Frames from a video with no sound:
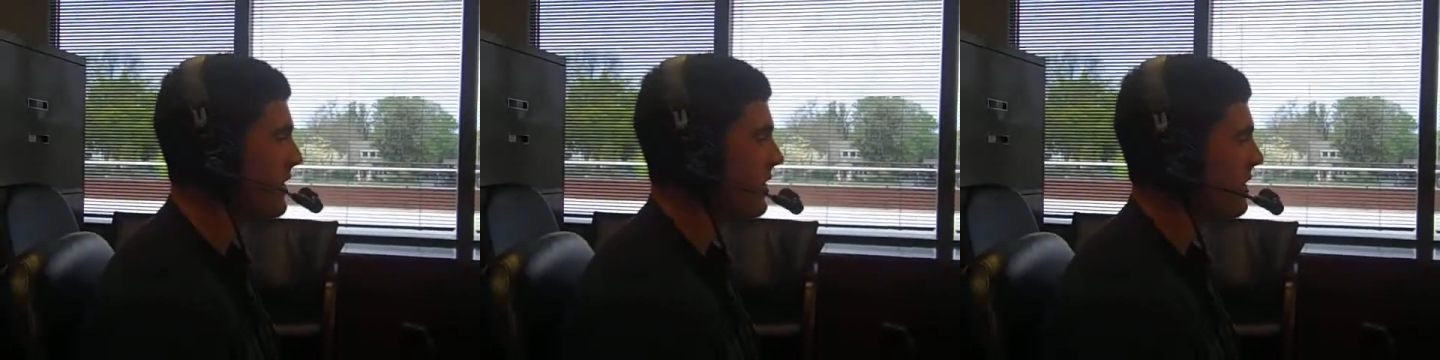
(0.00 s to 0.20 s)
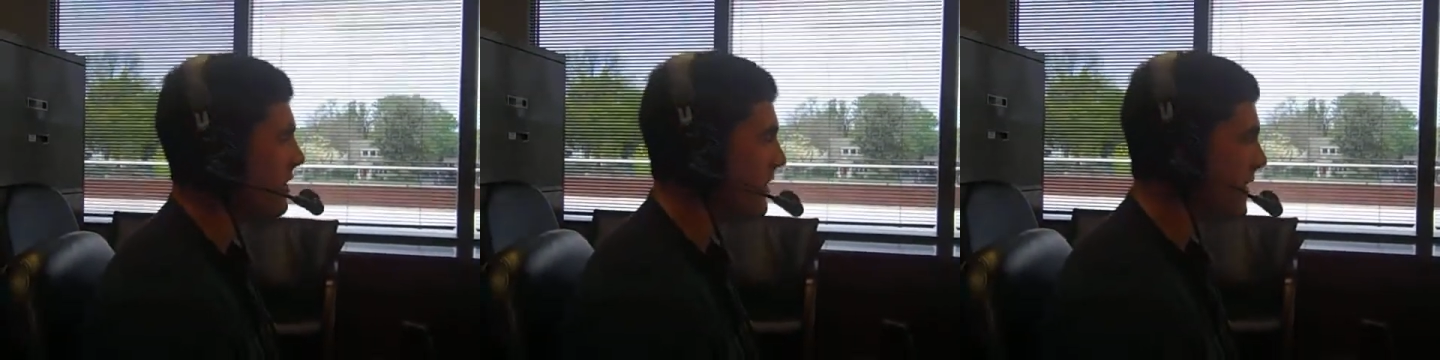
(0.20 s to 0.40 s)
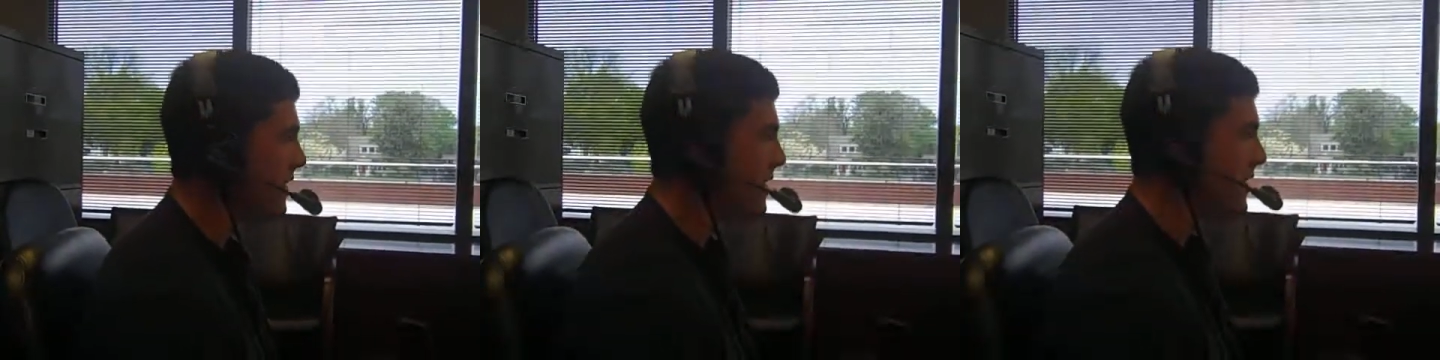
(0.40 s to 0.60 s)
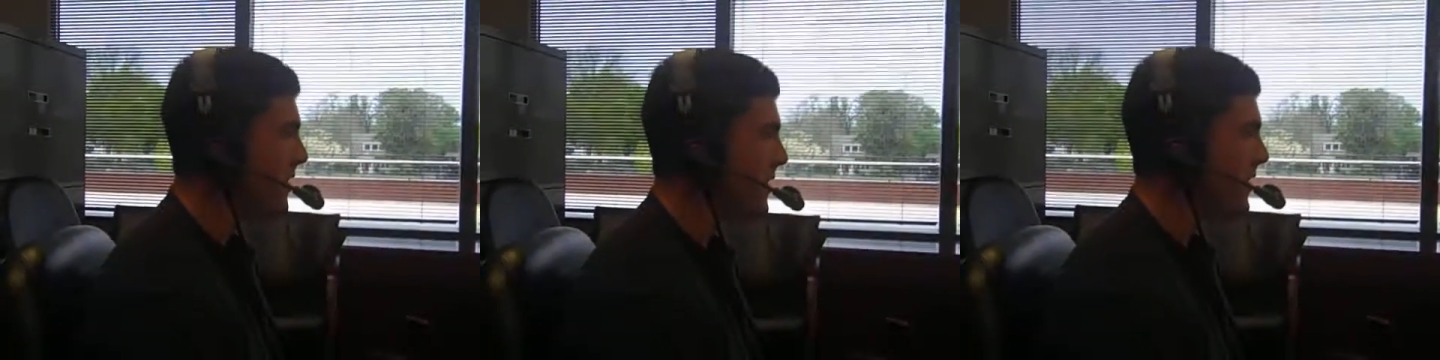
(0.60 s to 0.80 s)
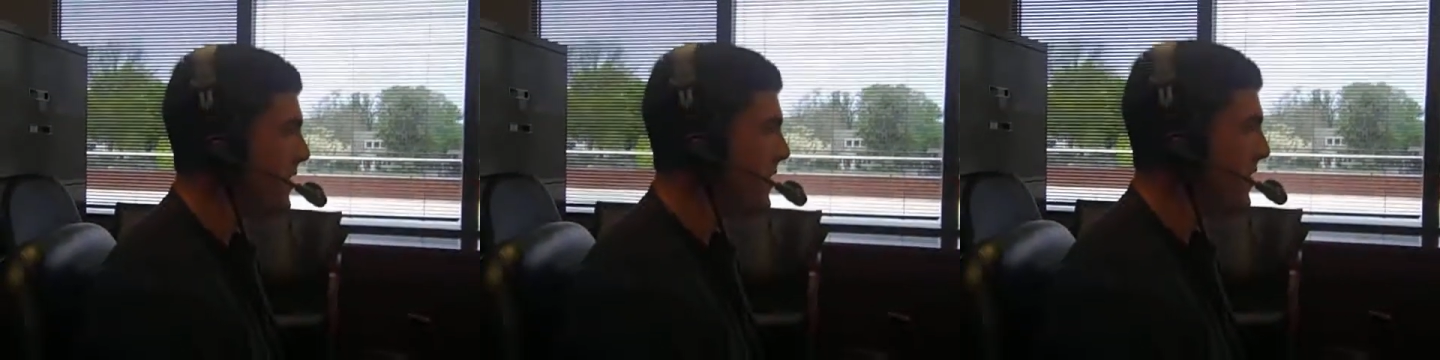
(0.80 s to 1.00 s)
And,
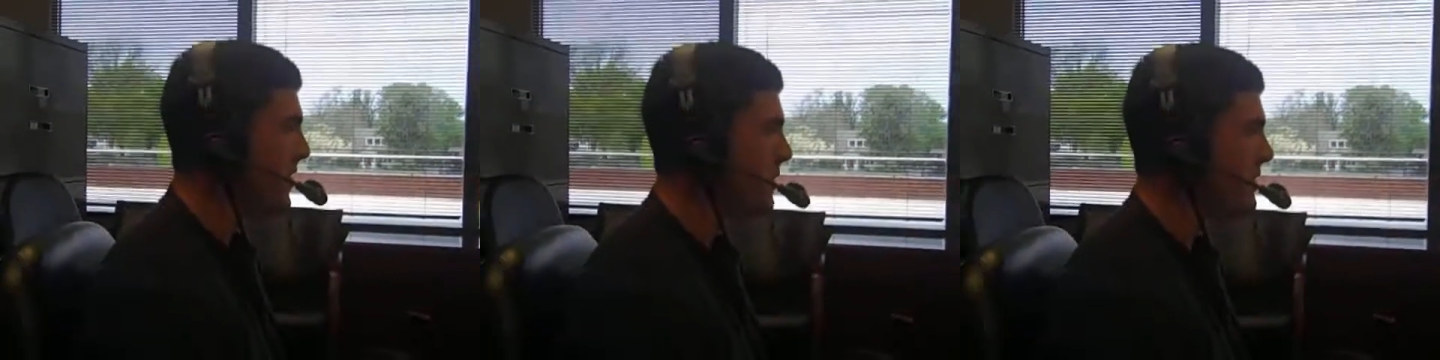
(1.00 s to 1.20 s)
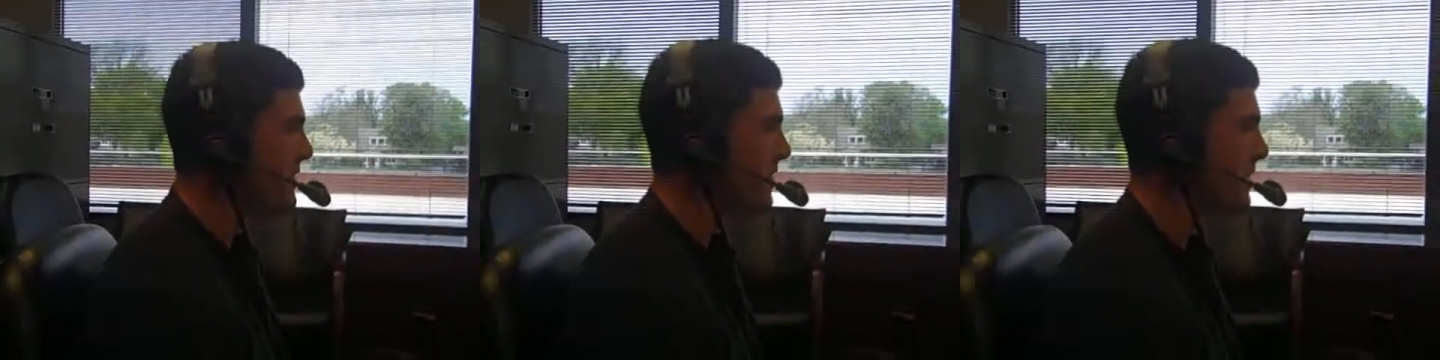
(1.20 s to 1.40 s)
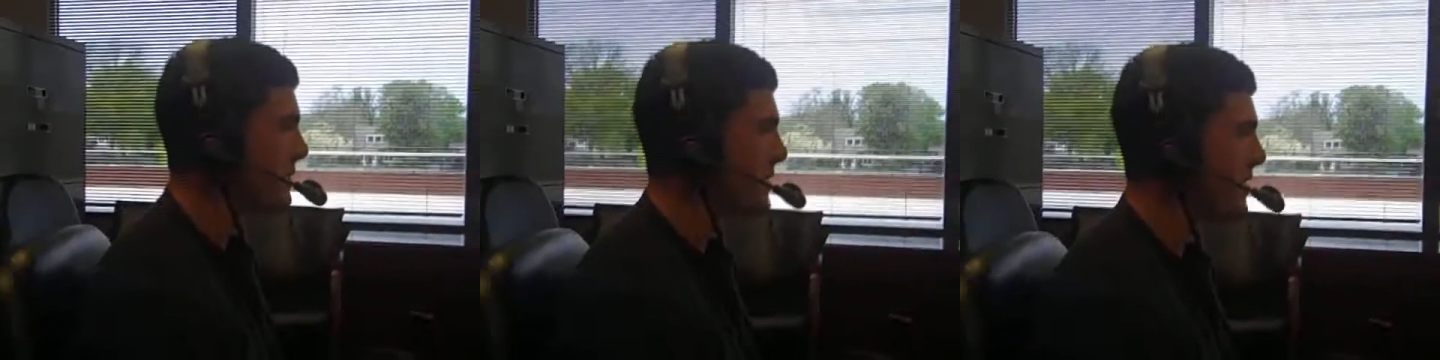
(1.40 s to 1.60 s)
it's going to